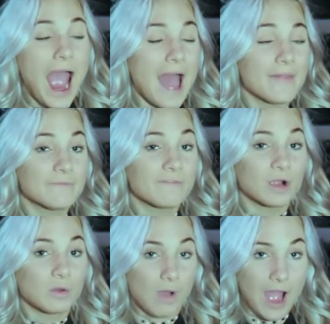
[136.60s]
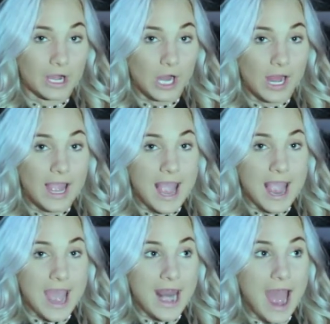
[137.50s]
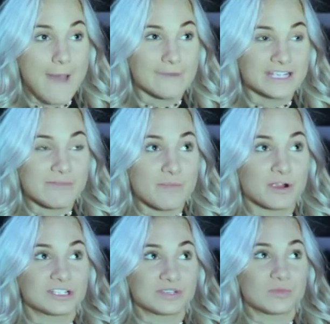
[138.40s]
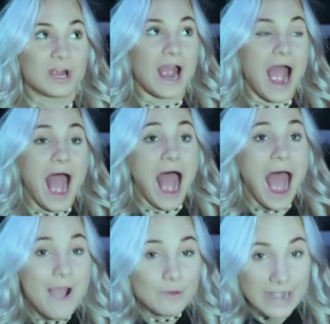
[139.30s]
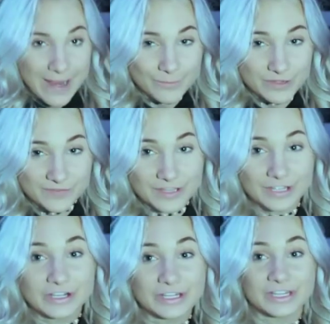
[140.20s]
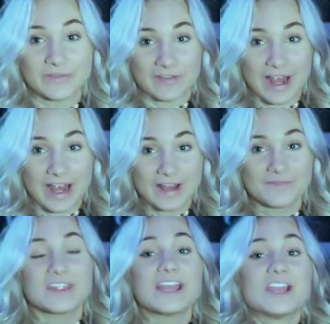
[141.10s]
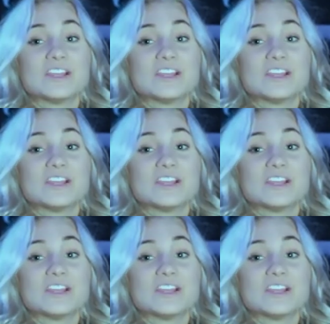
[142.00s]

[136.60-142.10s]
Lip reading: I had them for a while. And I'm the type of person where I want everyone to feel included, right?